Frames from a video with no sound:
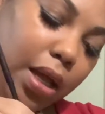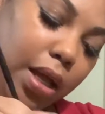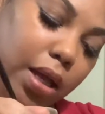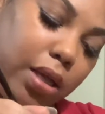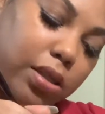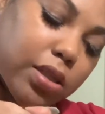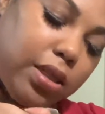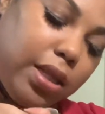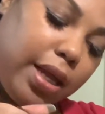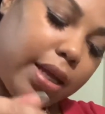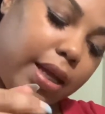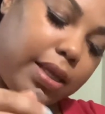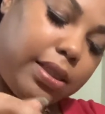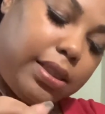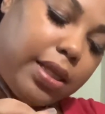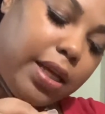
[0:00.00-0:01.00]
So like
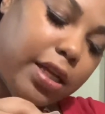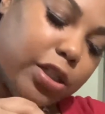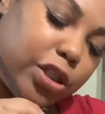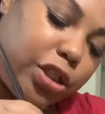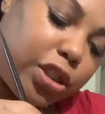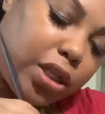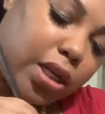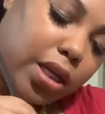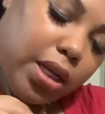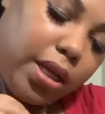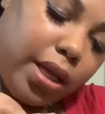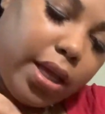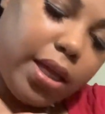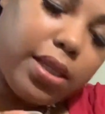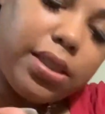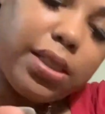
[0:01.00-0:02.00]
I said, she
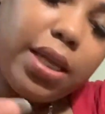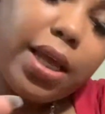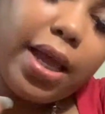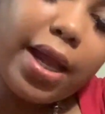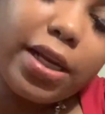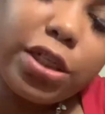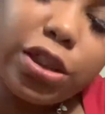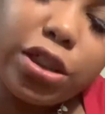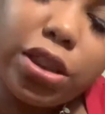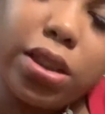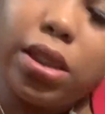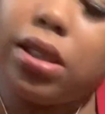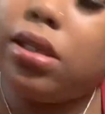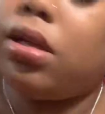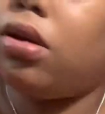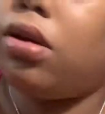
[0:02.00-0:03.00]
is
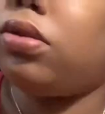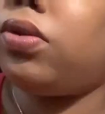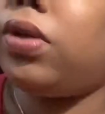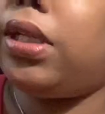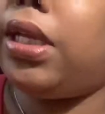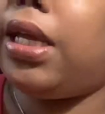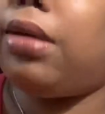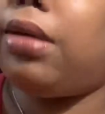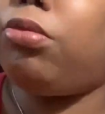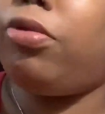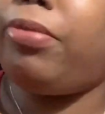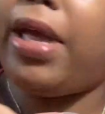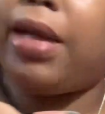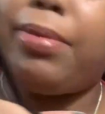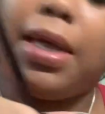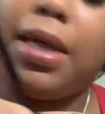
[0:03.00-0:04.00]
actually, hold on, Nia, move
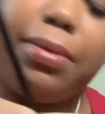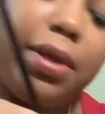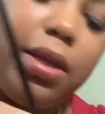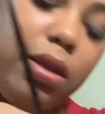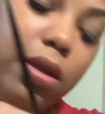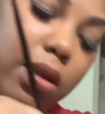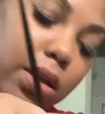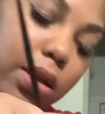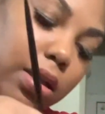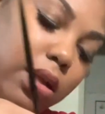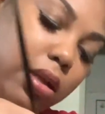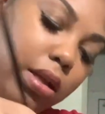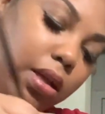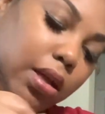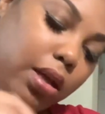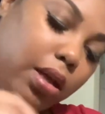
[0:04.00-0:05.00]
back, baby.
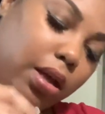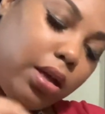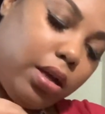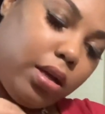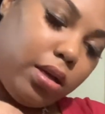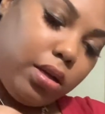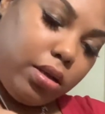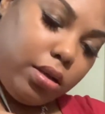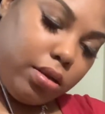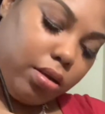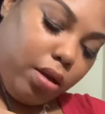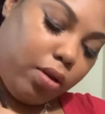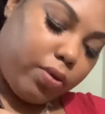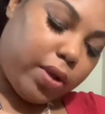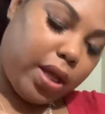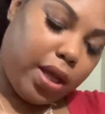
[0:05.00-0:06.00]

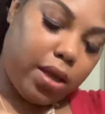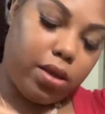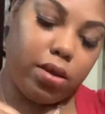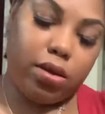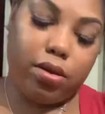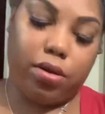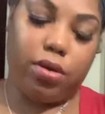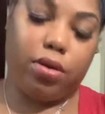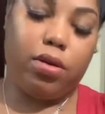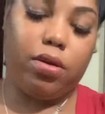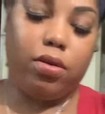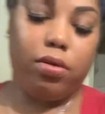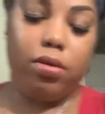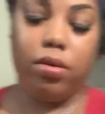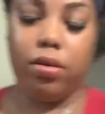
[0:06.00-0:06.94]
Okay, good girl.